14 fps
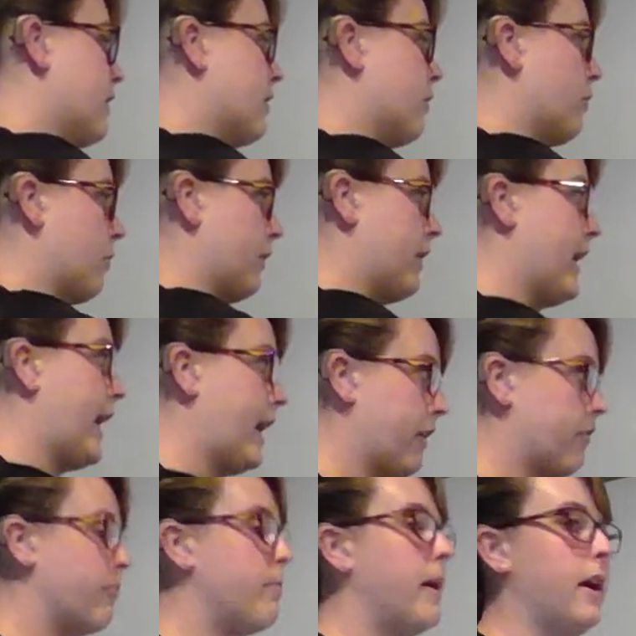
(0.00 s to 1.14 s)
or
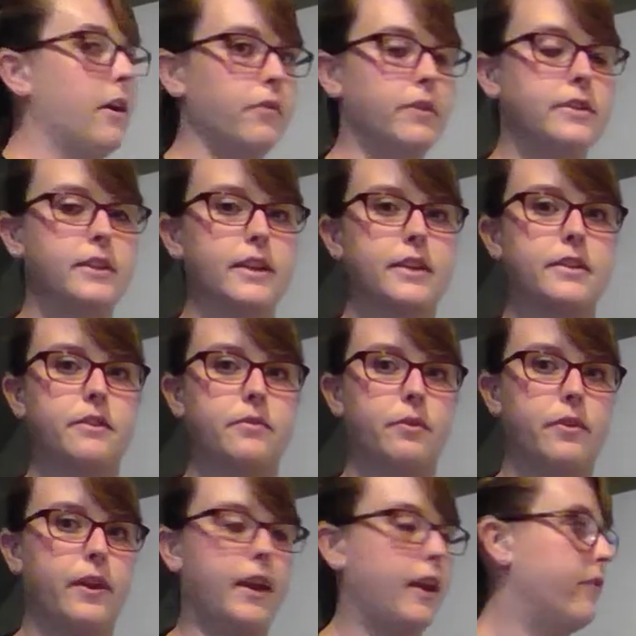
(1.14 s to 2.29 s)
negative pi over 6, if we're
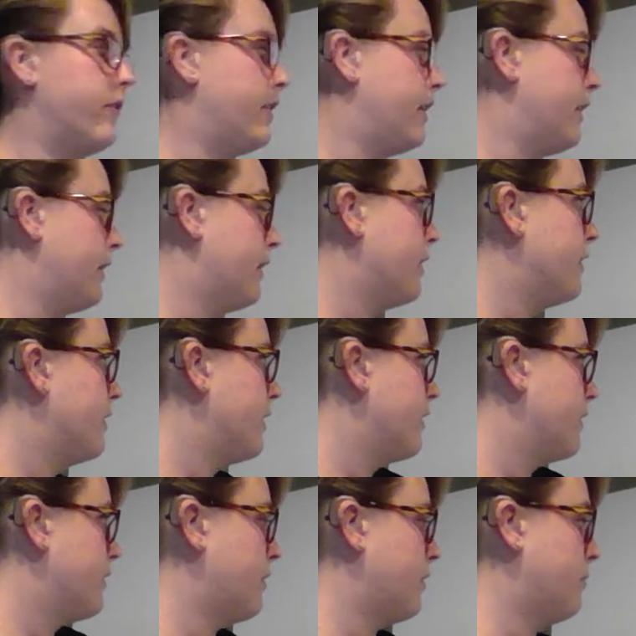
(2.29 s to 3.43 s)
thinking of it in
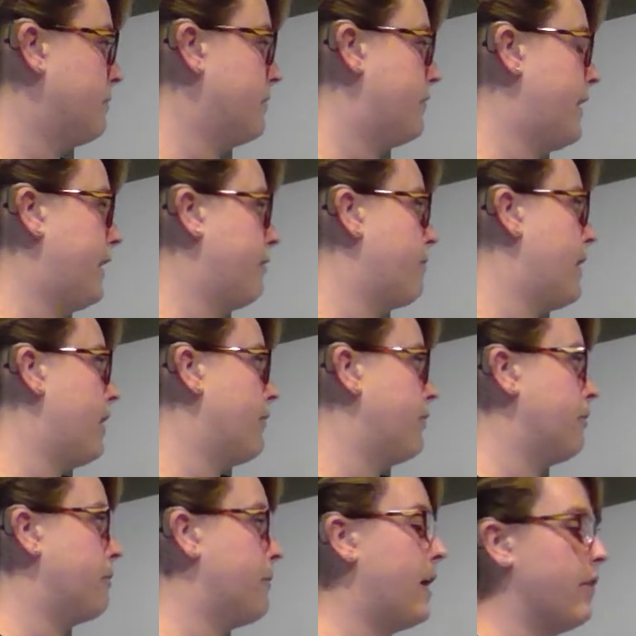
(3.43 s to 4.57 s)
terms of negative pi over 2
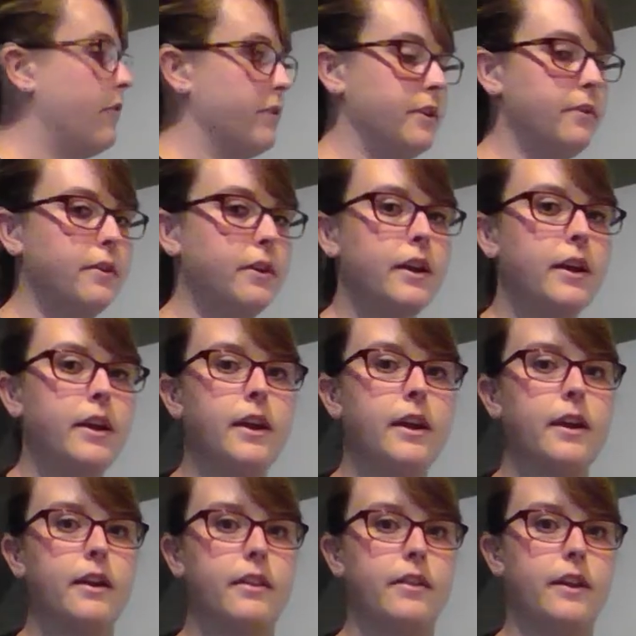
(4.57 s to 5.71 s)
to pi over 2,
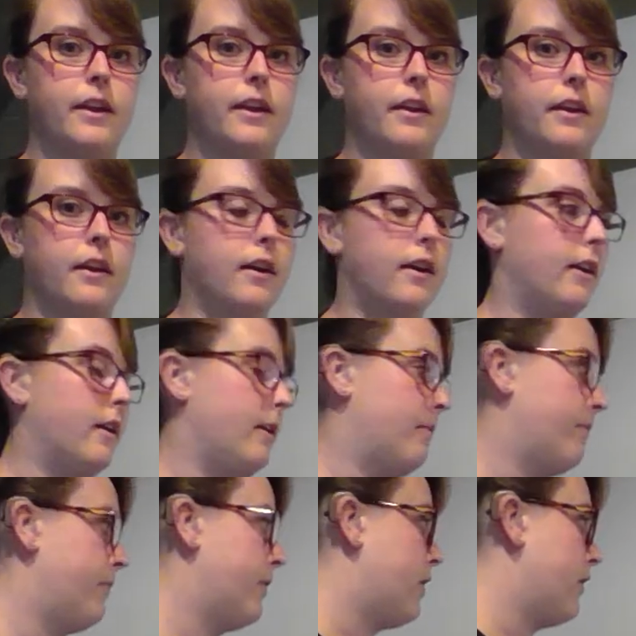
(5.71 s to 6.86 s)
then
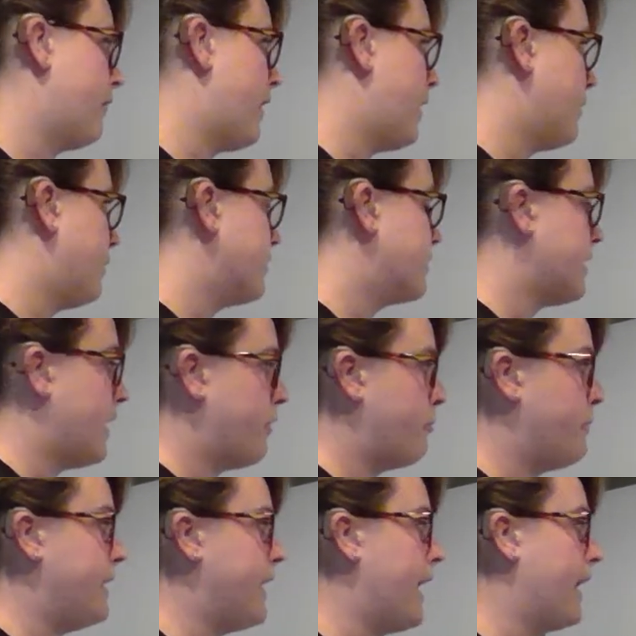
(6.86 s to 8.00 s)
our value of sine would
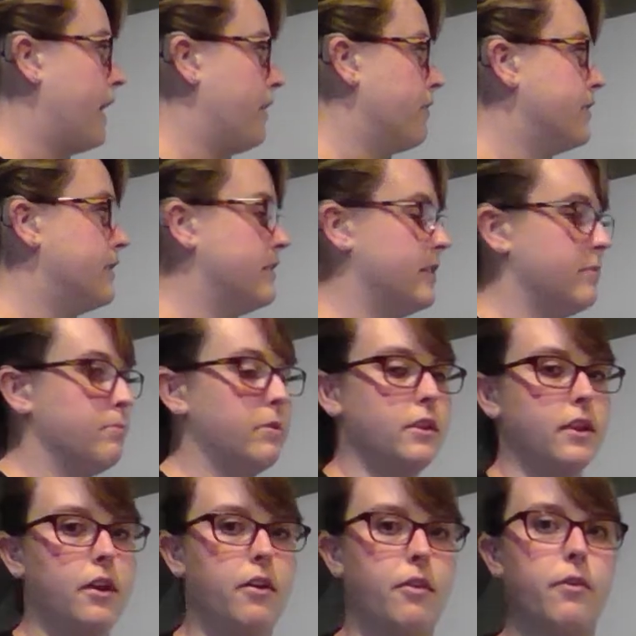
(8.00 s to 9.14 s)
be negative since it's
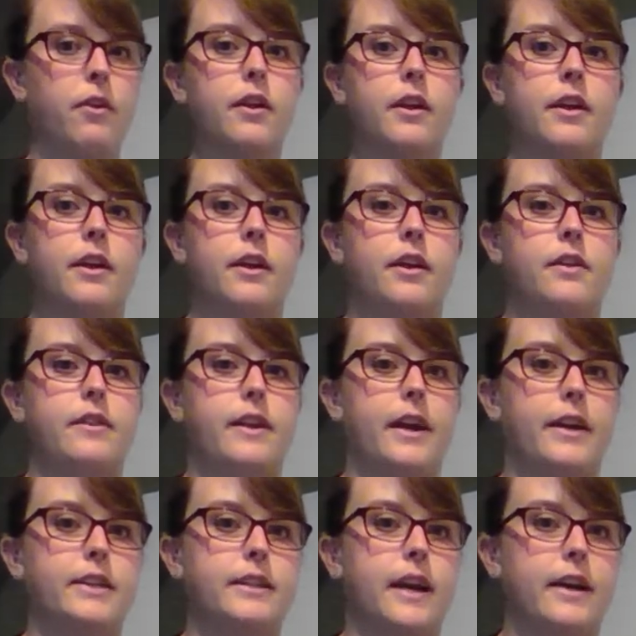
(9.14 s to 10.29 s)
below the
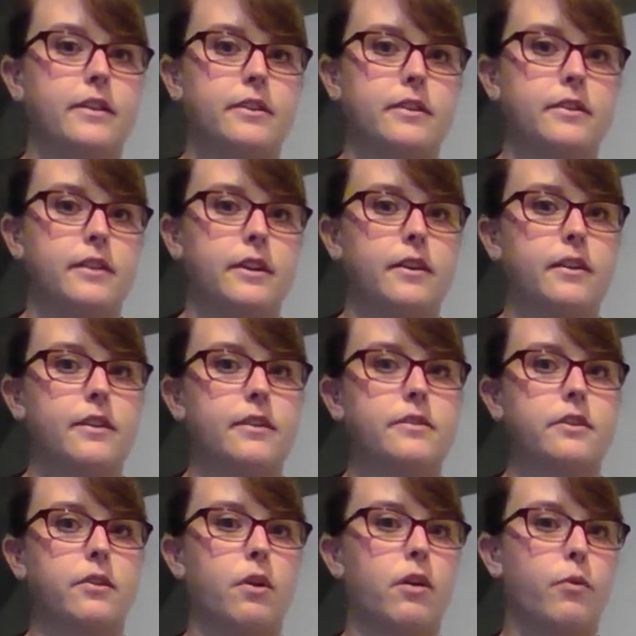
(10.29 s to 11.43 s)
x-axis here.
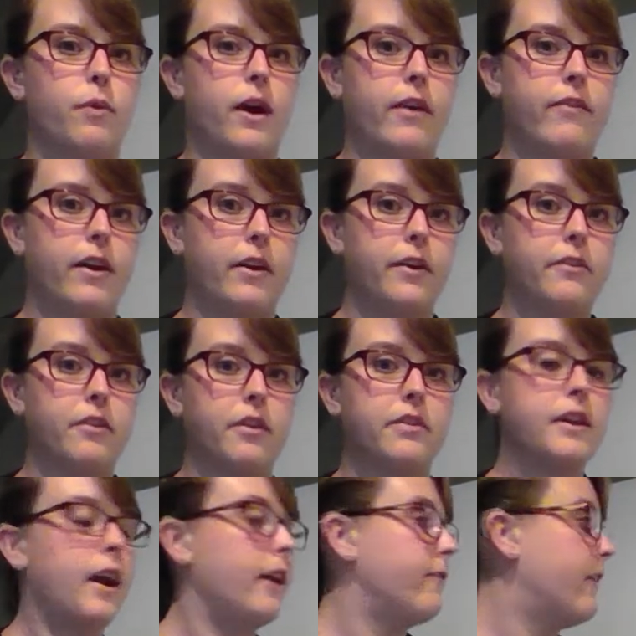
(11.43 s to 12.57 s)
So all y values, all
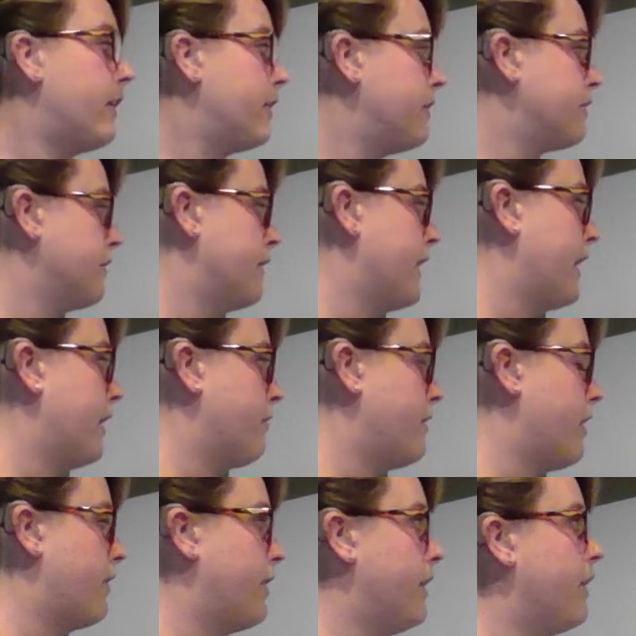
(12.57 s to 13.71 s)
sine values are negative
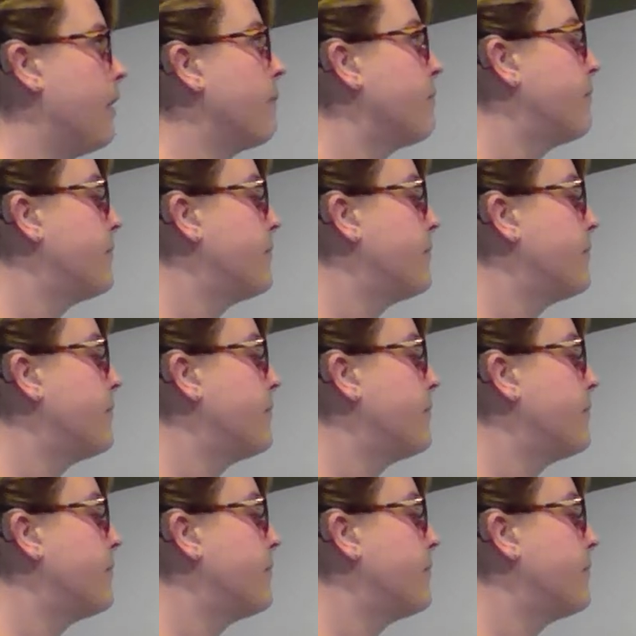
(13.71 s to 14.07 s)
down here.